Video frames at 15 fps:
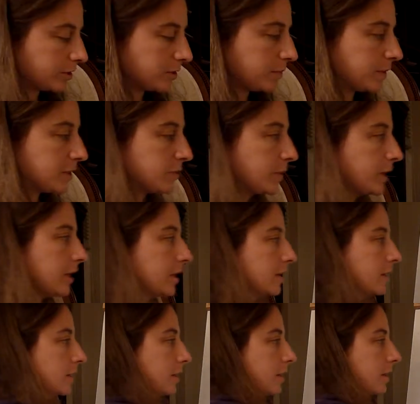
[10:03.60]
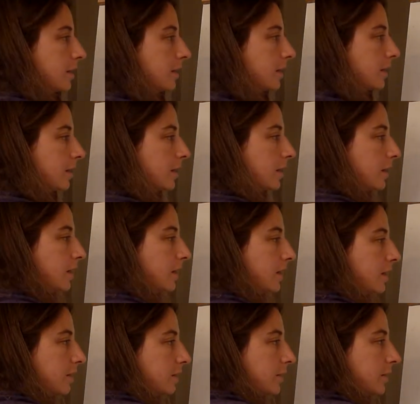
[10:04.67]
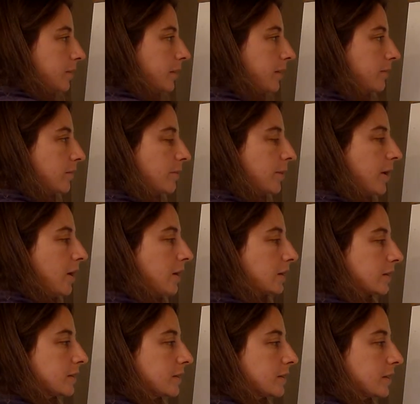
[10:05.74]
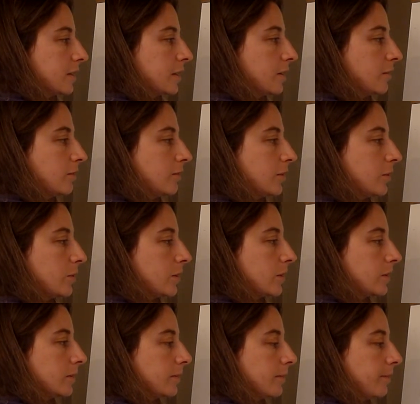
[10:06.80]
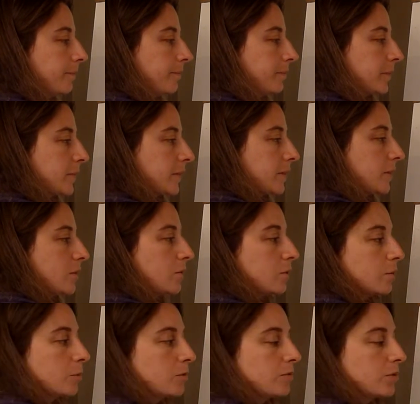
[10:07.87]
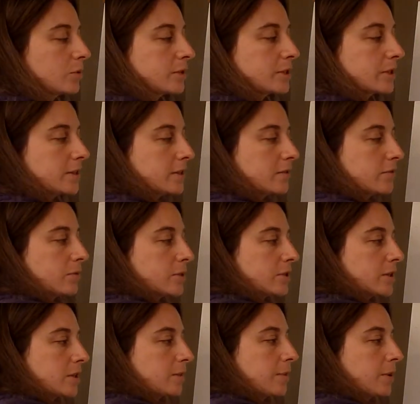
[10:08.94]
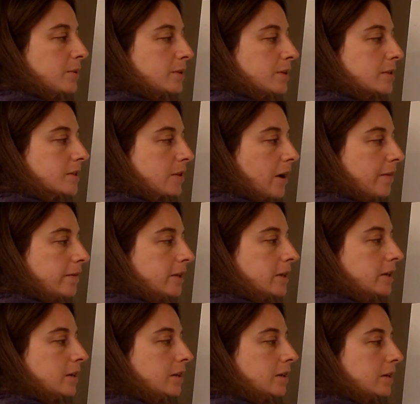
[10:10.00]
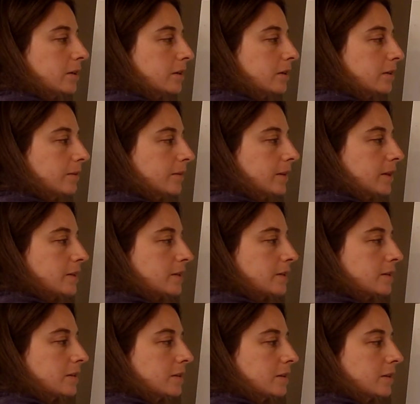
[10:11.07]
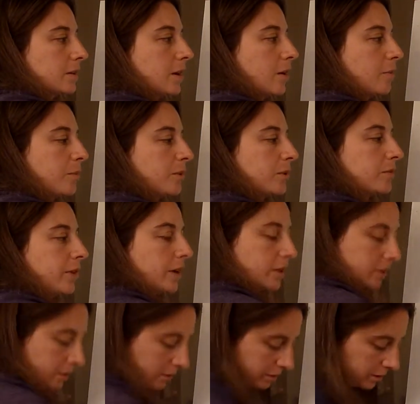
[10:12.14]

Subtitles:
between, what do we have, a box and the floor. The normal force is the force that opposes gravity here, this upward vector.